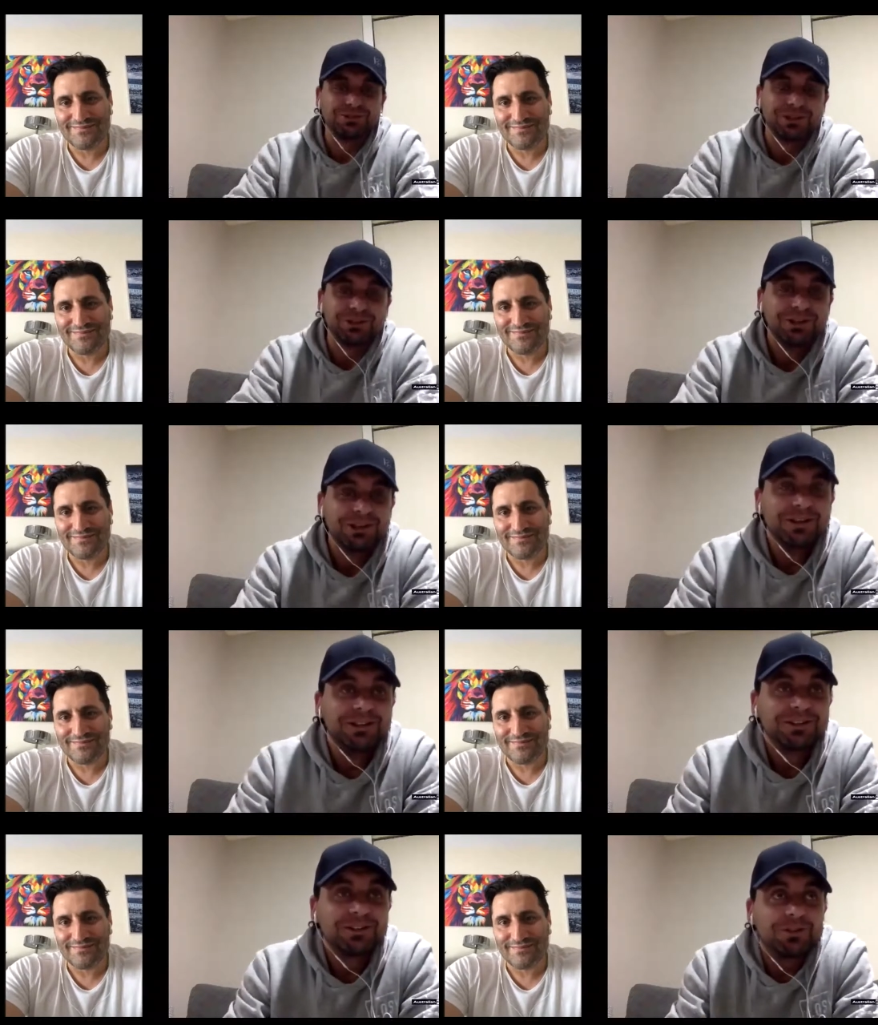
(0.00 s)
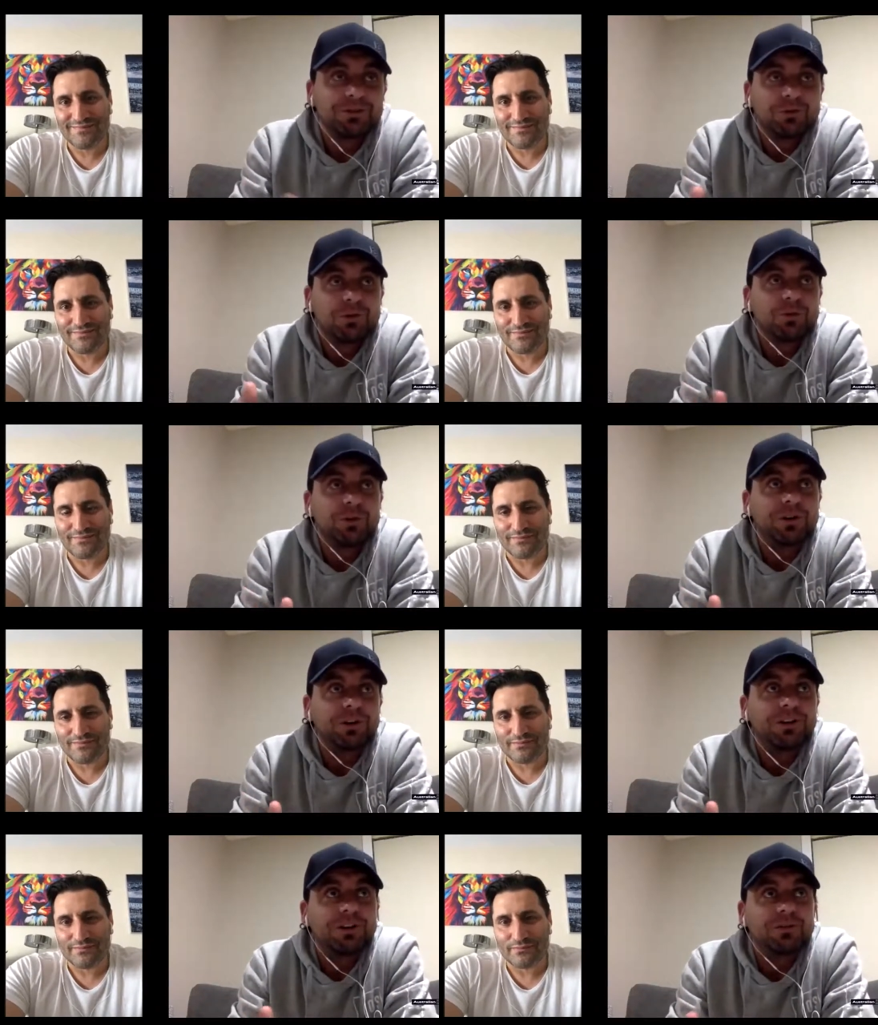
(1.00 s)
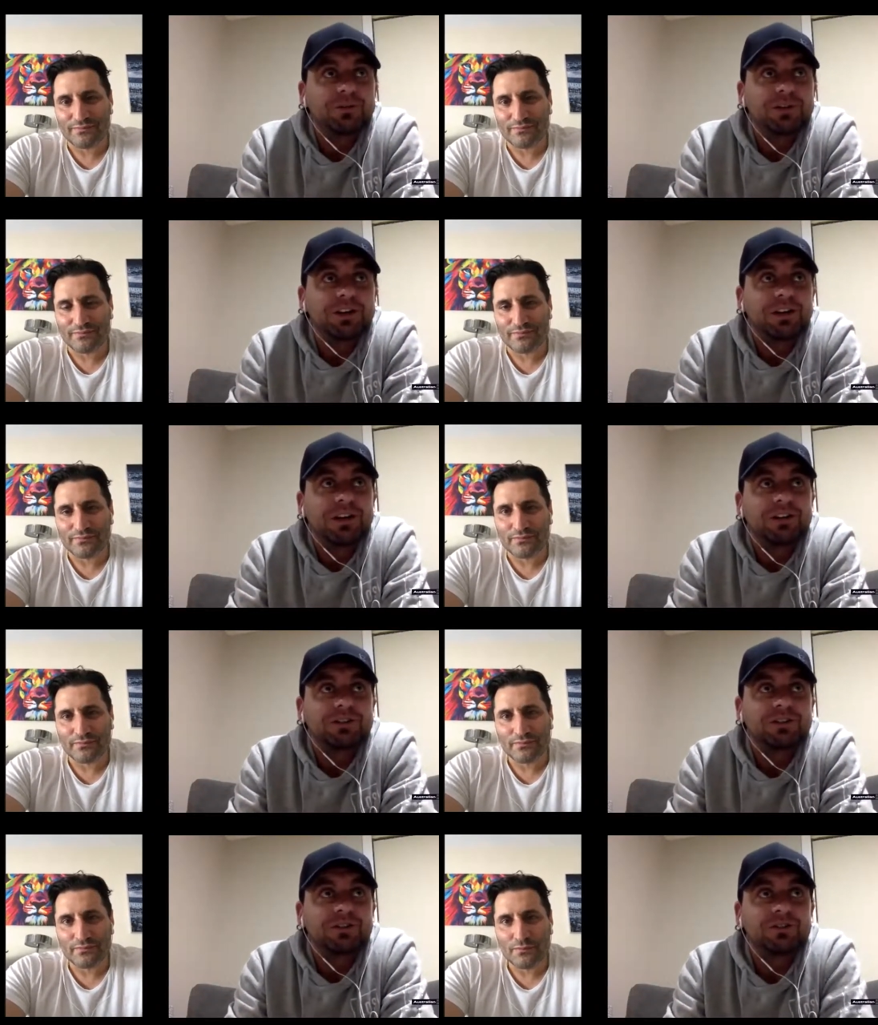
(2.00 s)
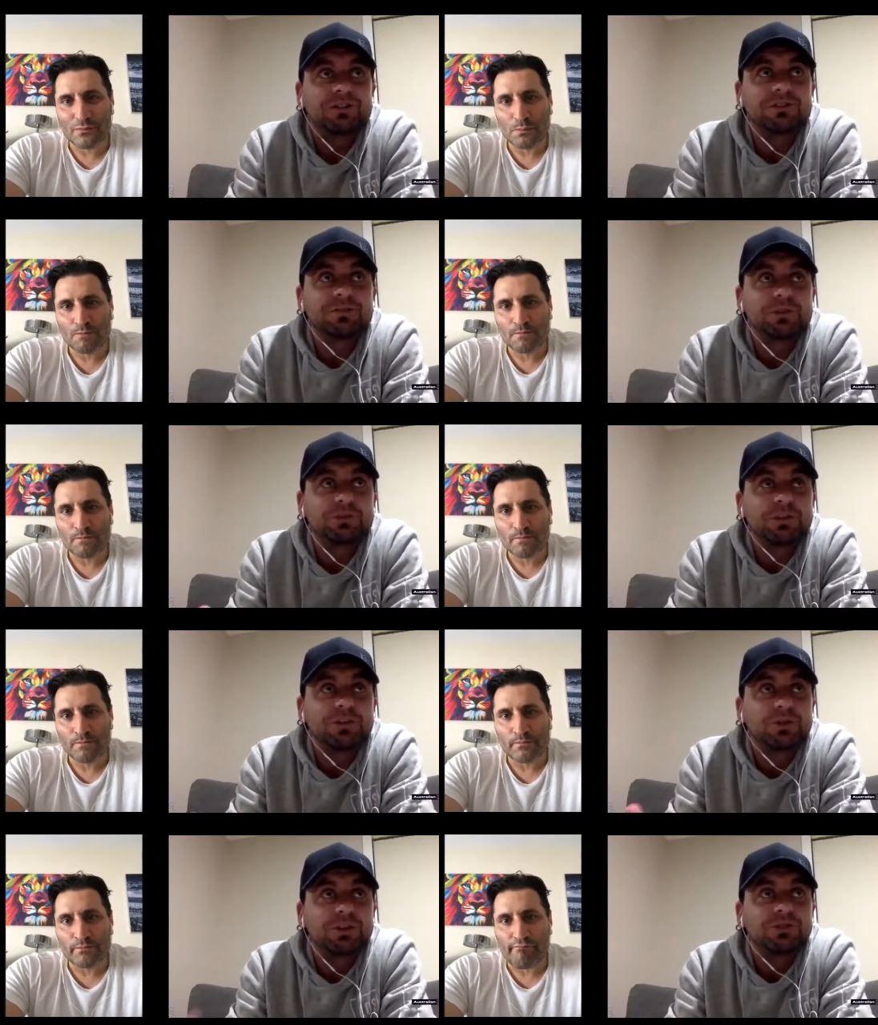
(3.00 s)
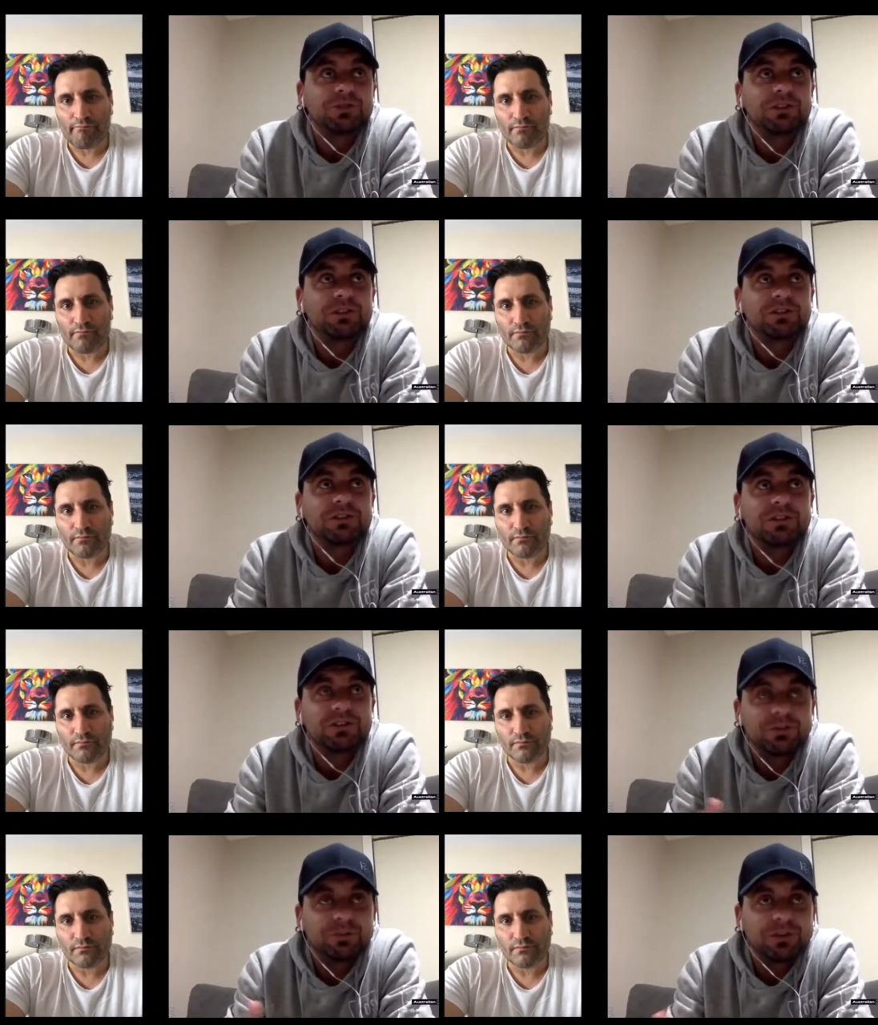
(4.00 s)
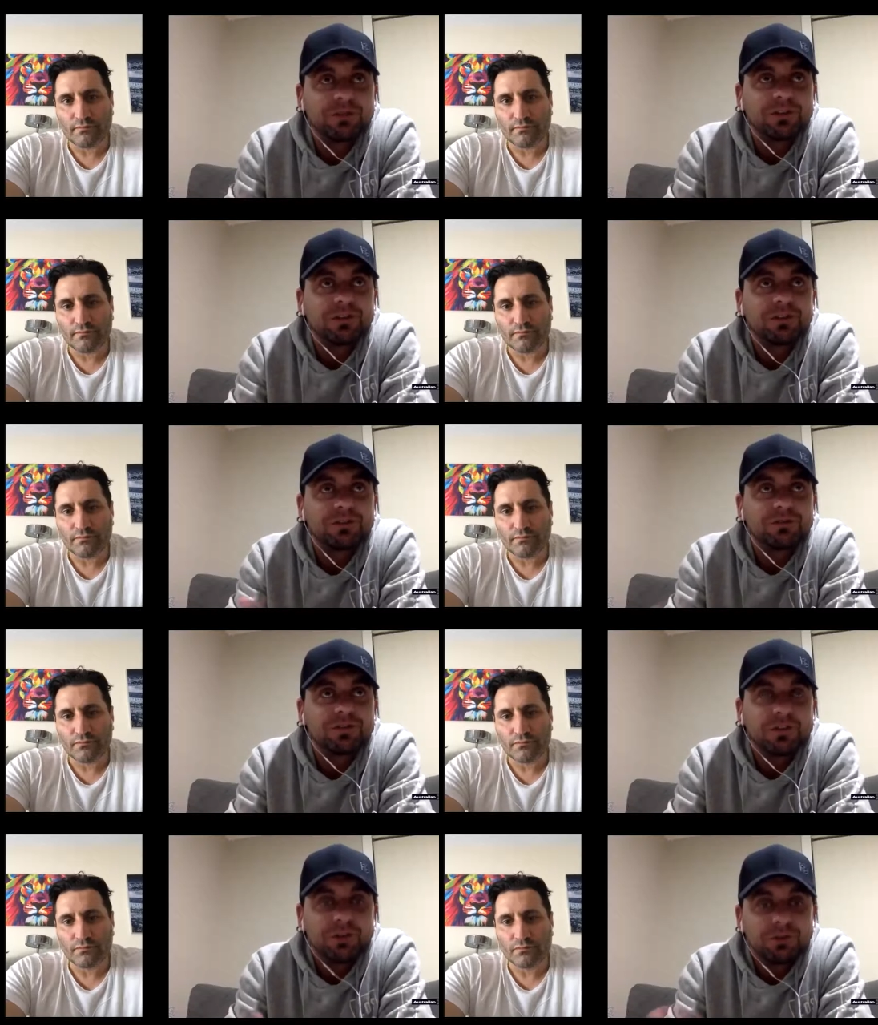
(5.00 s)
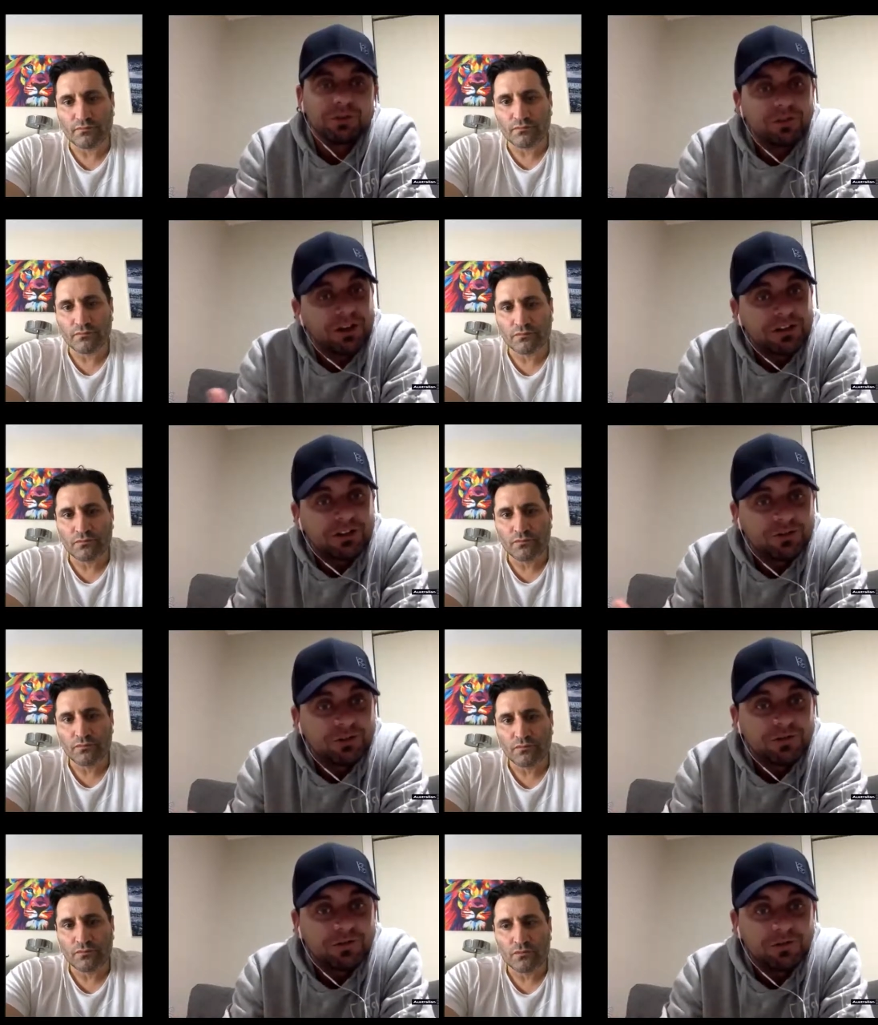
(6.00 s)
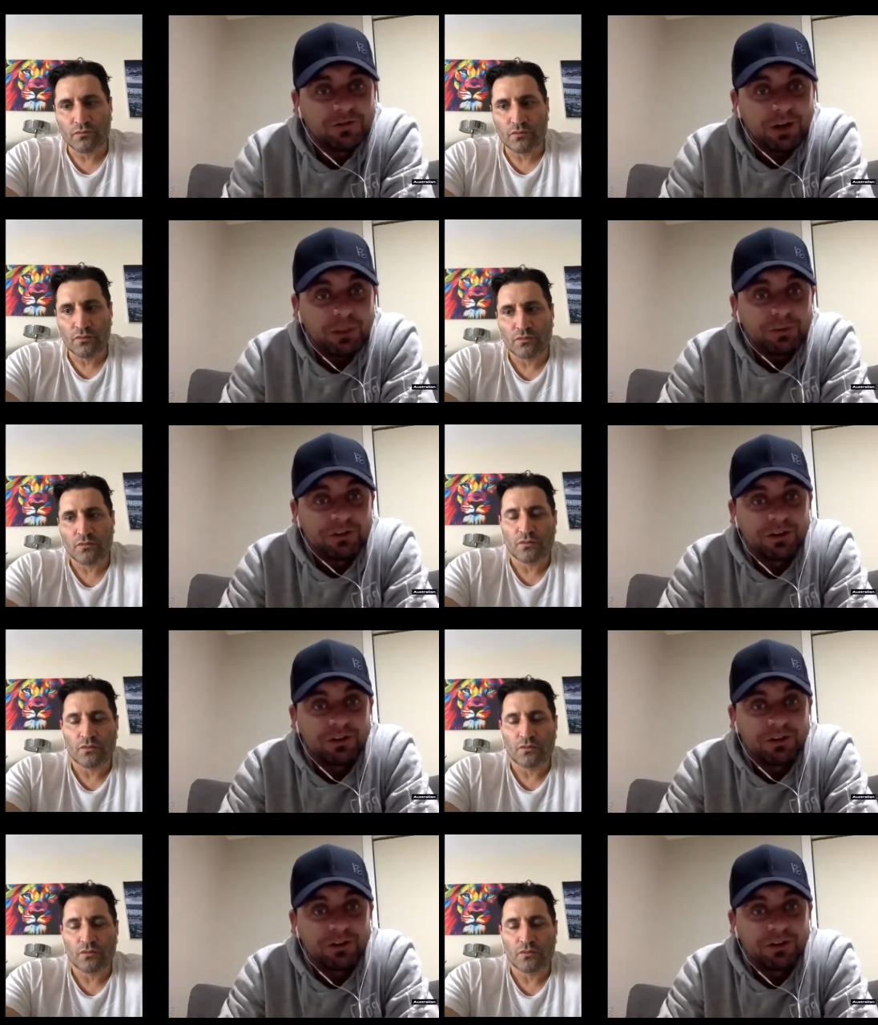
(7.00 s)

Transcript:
Speaker 1: So, uh, where are you where are you at now? So it's it's been 22 years. So give us a bit of a development of how that sort of happened